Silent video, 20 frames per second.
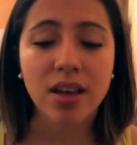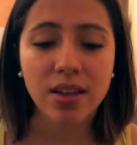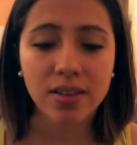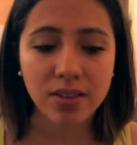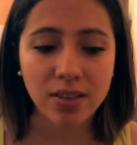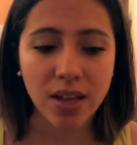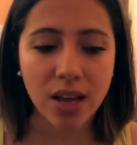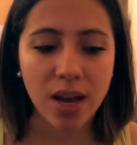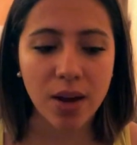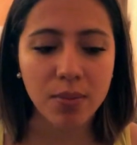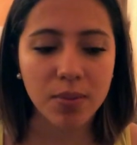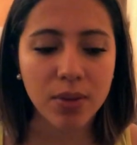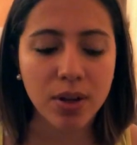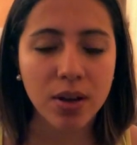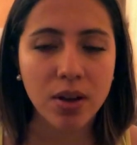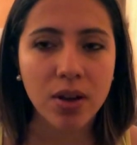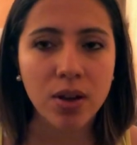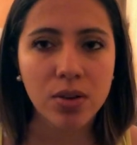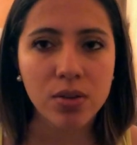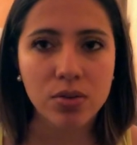exam.
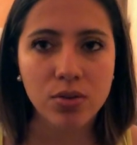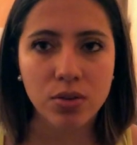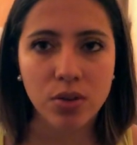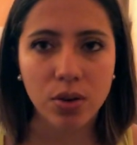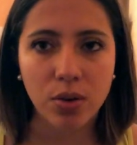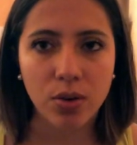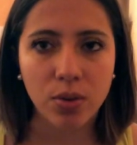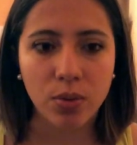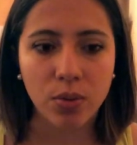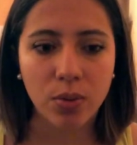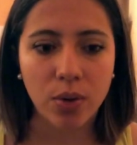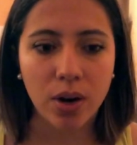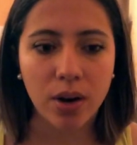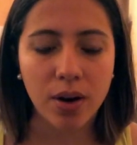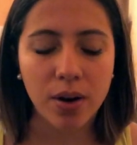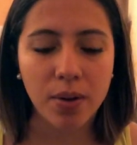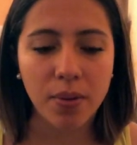So,